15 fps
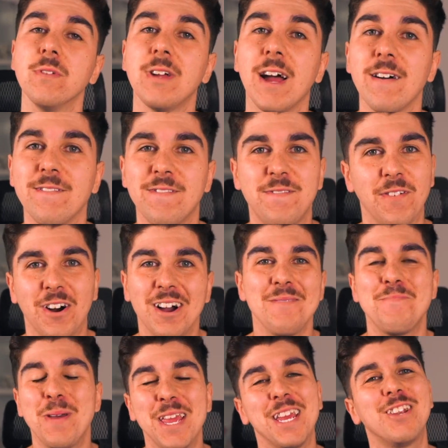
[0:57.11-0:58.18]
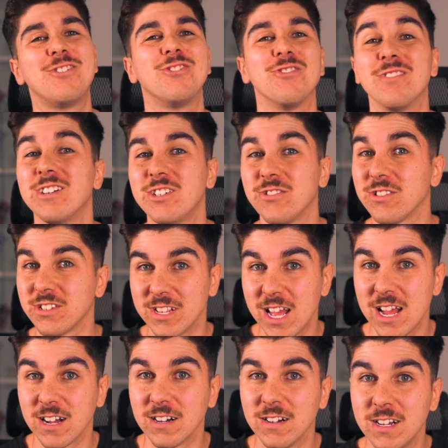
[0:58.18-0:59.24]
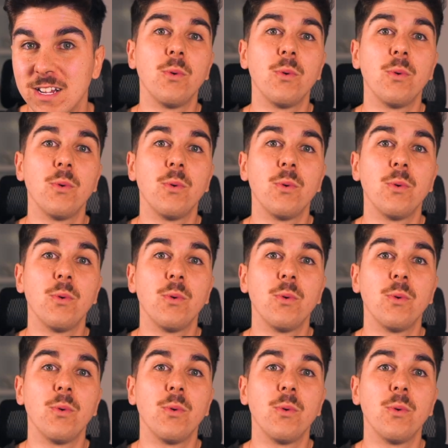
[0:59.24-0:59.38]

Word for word: Have I piqued your interest now?